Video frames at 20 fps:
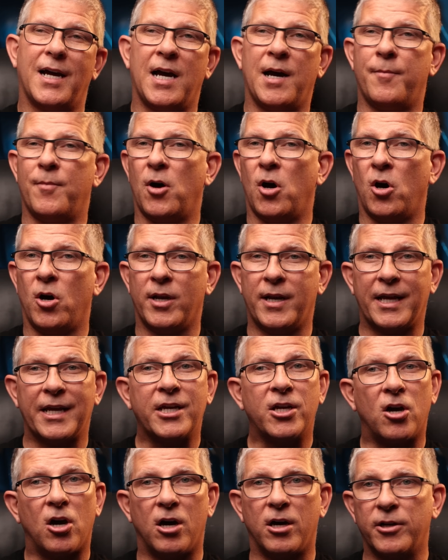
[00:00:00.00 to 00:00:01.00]
I'm on a
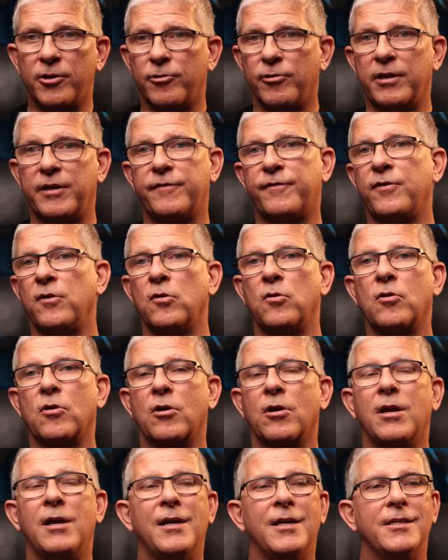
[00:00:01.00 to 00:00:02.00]
concrete
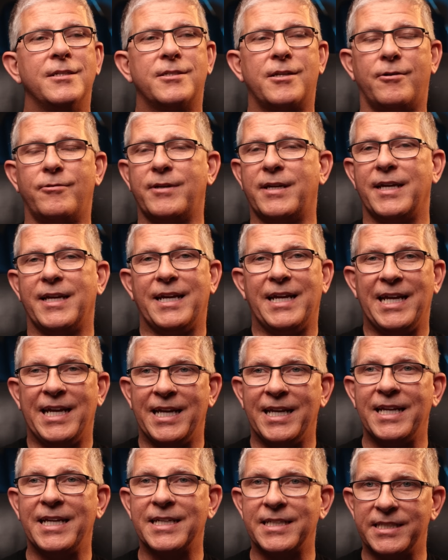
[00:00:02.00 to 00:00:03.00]
floor, so I don't get
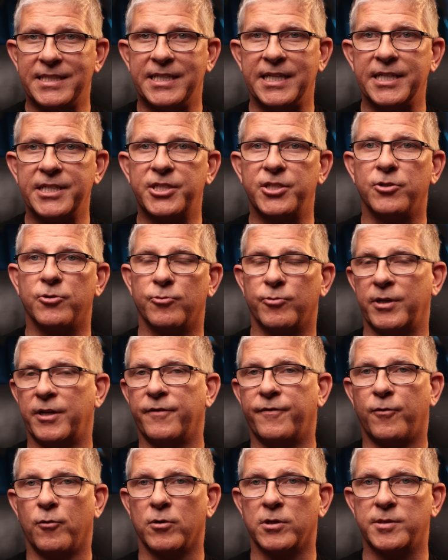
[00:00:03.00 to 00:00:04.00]
any additional
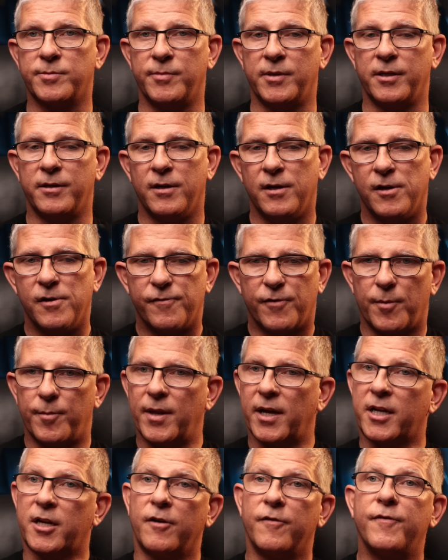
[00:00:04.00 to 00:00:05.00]
reinforcement from
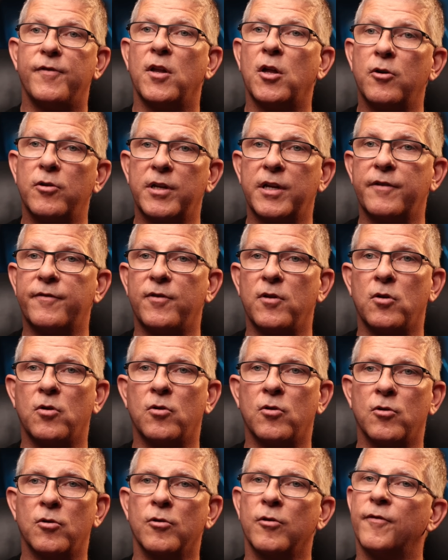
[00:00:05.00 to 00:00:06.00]
like a floating
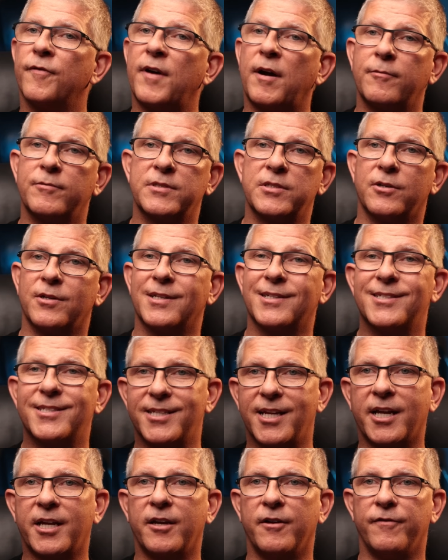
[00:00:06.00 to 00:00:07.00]
floor or if I was on a
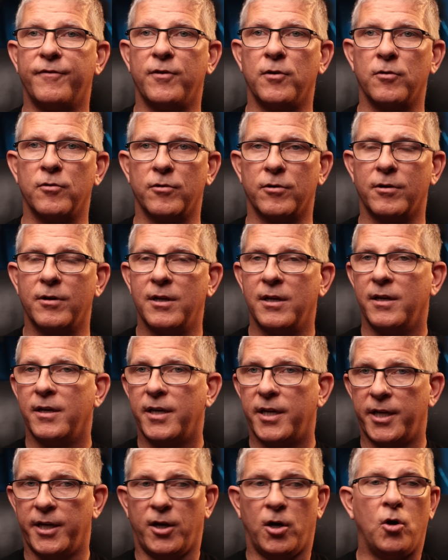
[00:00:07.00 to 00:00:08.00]
second floor
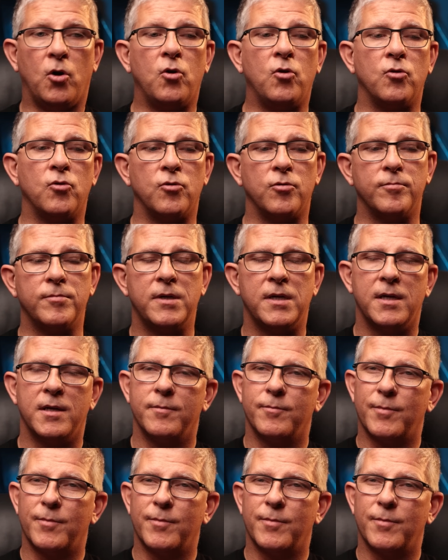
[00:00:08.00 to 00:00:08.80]
in a home,